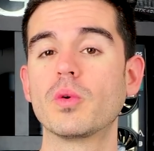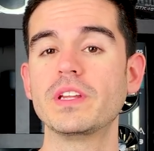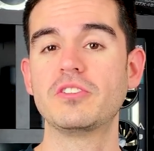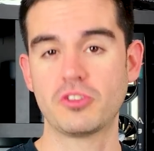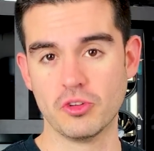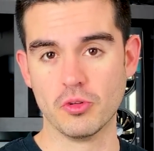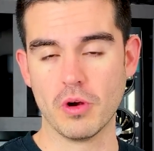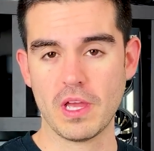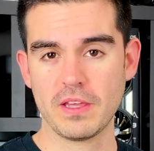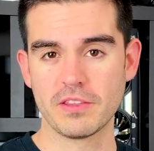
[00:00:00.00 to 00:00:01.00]
22,
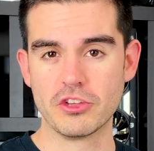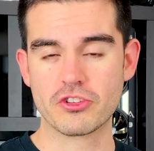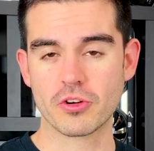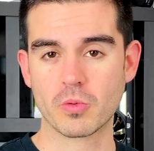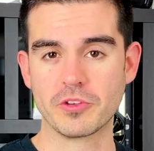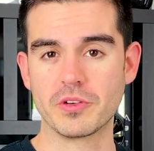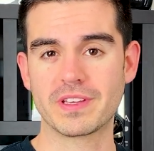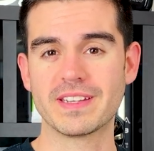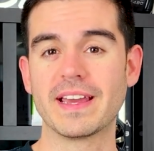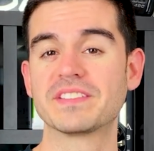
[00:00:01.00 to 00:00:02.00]
the show where you
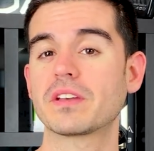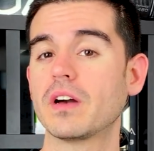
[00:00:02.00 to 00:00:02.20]
get to ask